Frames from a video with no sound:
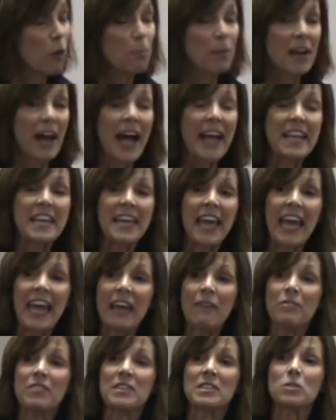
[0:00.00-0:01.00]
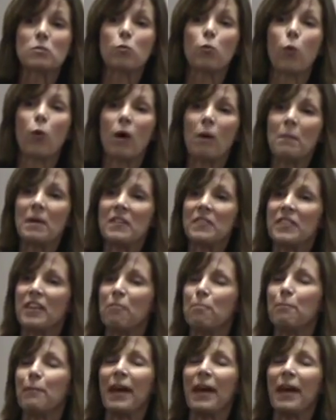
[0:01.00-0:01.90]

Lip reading: but I gave this woman the